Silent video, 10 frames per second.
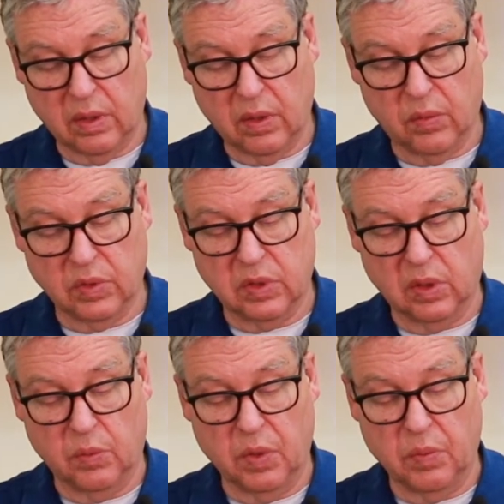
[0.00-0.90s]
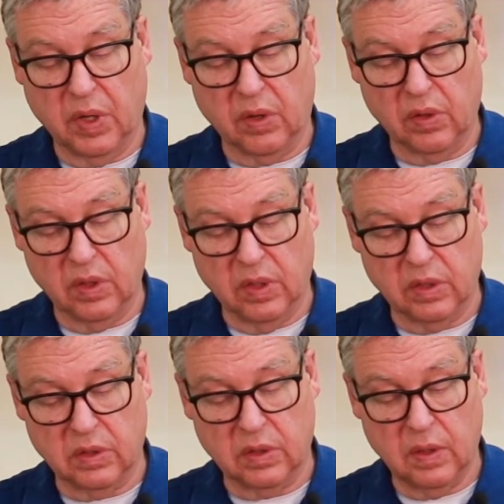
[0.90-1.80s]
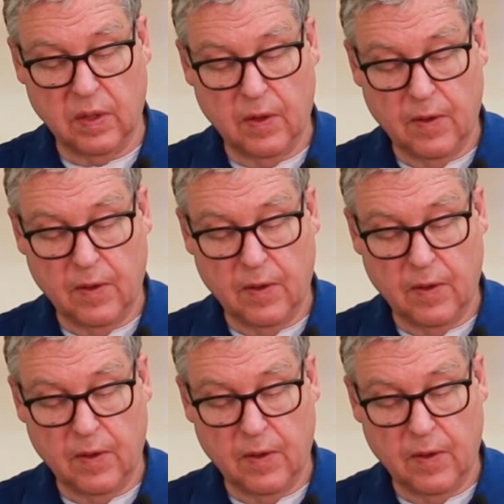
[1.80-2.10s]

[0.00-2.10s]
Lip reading: It was a little bit bigger than this,